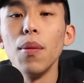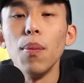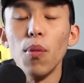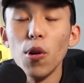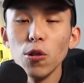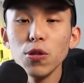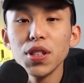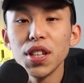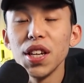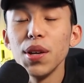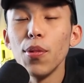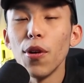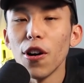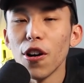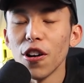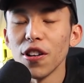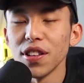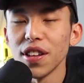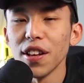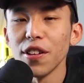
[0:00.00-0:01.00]
Most keyboard
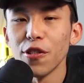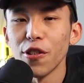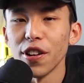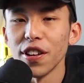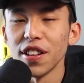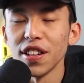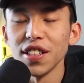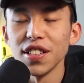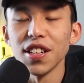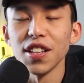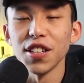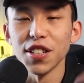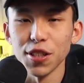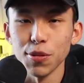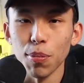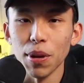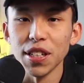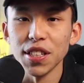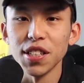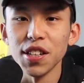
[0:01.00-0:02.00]
content creators such as
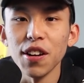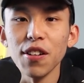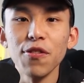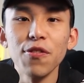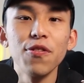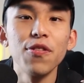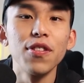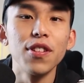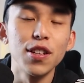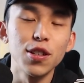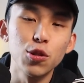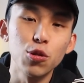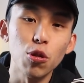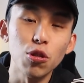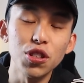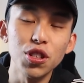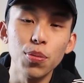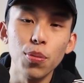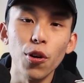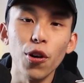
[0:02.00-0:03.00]
myself,
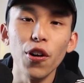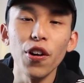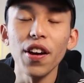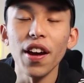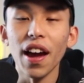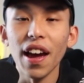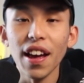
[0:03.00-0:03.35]
Squashy Boy,